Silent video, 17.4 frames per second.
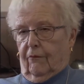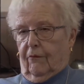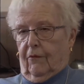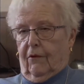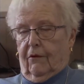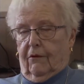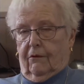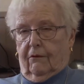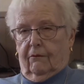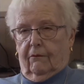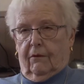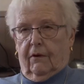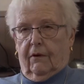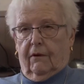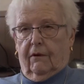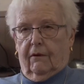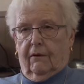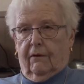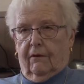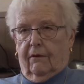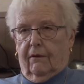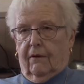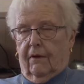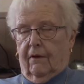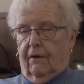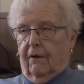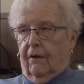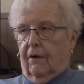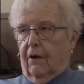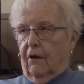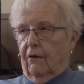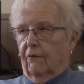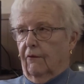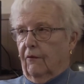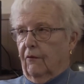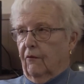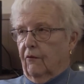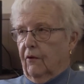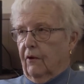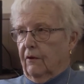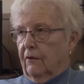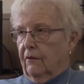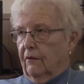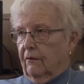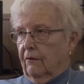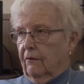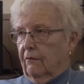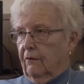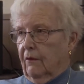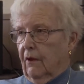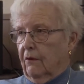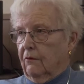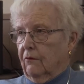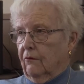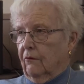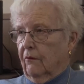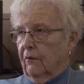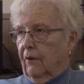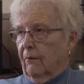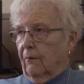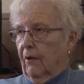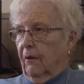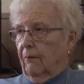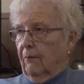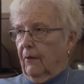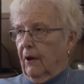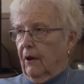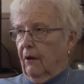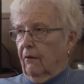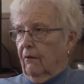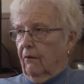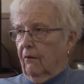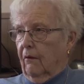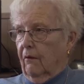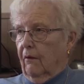I said, well, how are we gonna talk to the mom now?